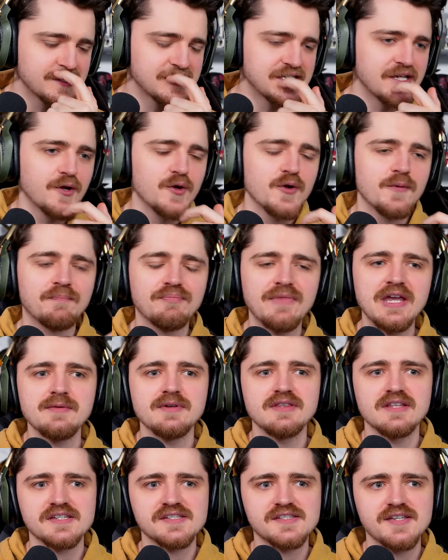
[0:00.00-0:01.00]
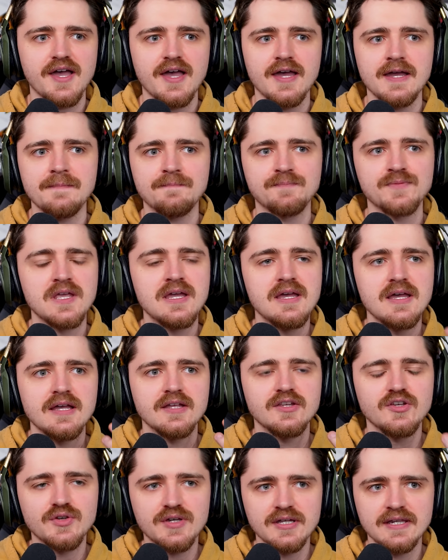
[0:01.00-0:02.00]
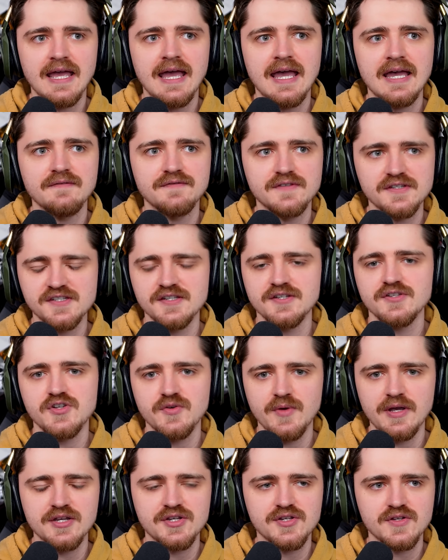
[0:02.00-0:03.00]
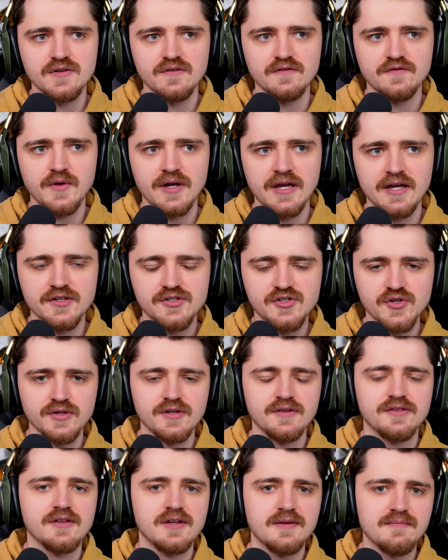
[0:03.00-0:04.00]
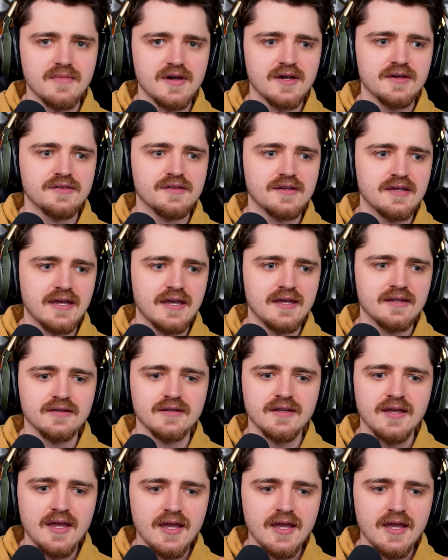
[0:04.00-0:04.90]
So maybe this time you can have the situation of where Jonathan and Martha Kent